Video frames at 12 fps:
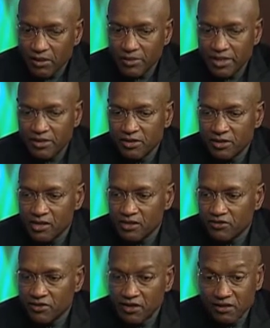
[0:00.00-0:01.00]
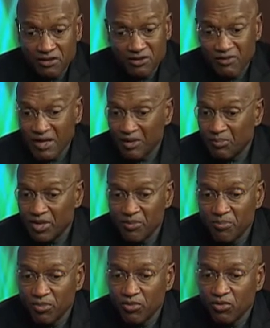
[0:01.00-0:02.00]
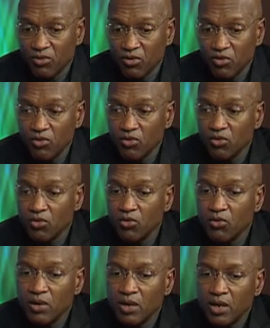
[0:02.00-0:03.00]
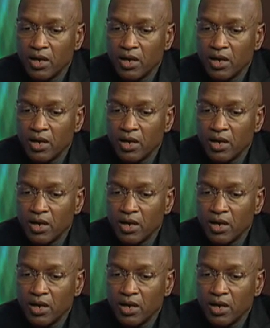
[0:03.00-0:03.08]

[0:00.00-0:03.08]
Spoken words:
I mean, to the extent that you've got people who